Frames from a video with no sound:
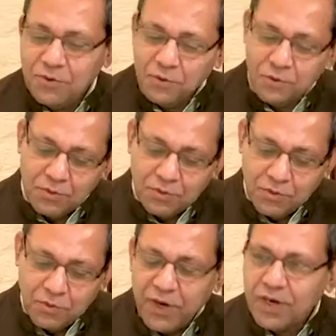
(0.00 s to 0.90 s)
you
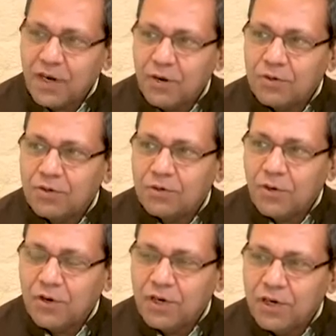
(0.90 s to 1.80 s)
went out to
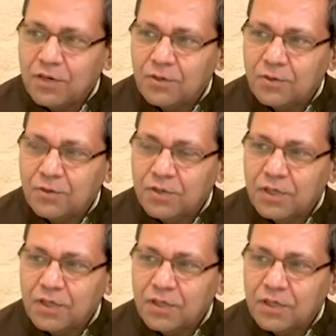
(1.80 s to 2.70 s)
Cornell to do
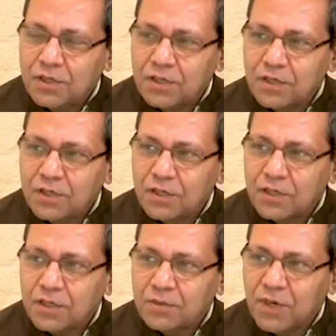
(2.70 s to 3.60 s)
a
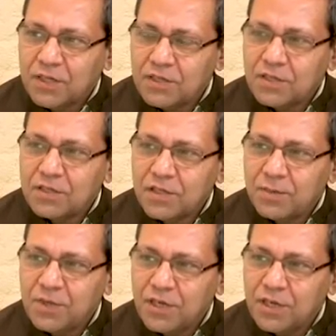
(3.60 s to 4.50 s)
masters in
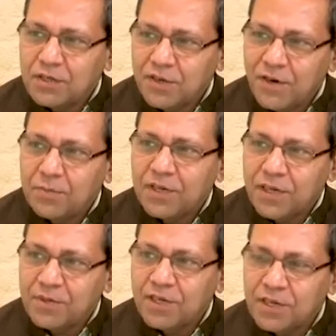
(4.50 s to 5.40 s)

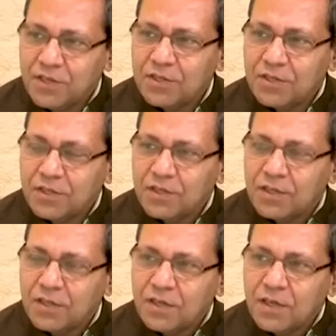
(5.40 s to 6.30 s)
development communication,
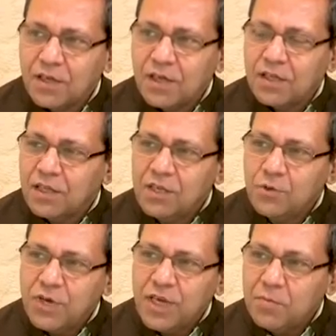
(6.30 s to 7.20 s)
and then
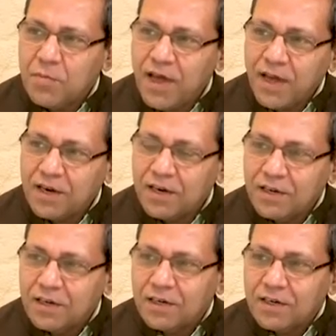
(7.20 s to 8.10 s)
you came back
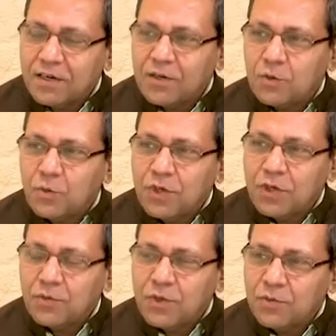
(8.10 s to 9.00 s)
to
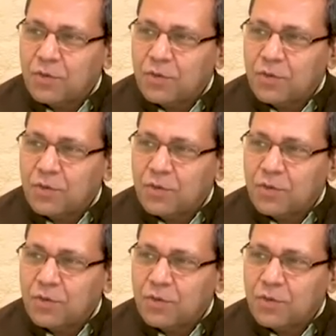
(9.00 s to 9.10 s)
work with